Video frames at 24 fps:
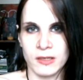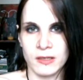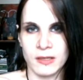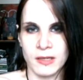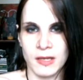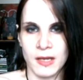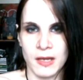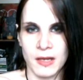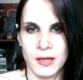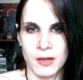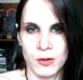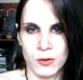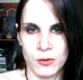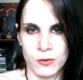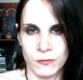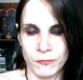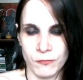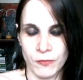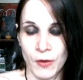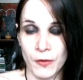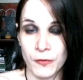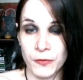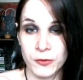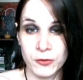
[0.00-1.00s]
that her
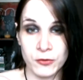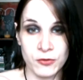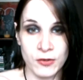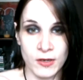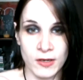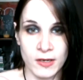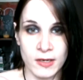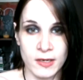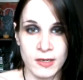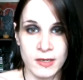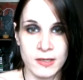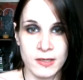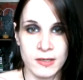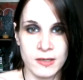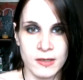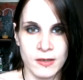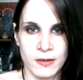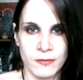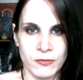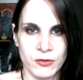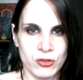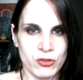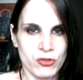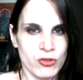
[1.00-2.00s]
father died
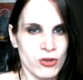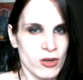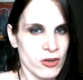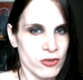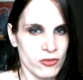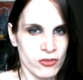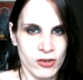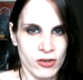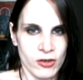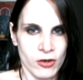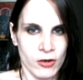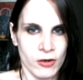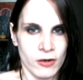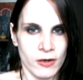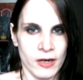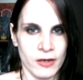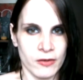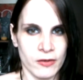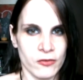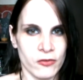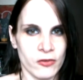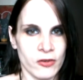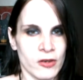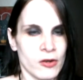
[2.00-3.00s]
of a tragic car
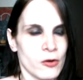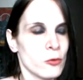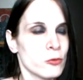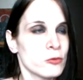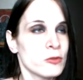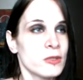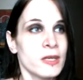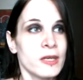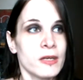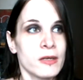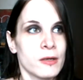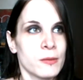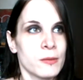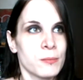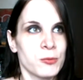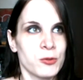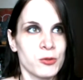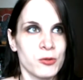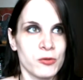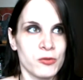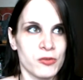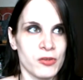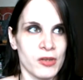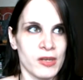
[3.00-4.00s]
accident only a
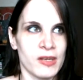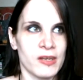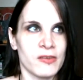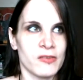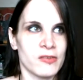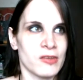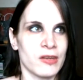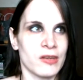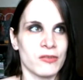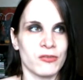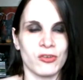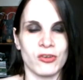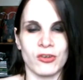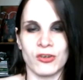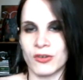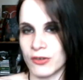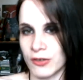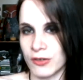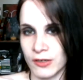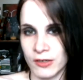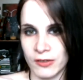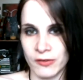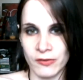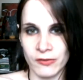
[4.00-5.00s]
couple of days after her
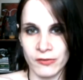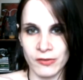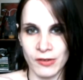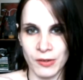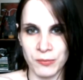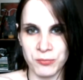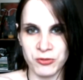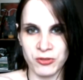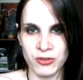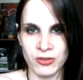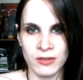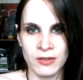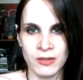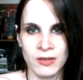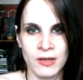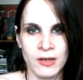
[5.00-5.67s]
conception.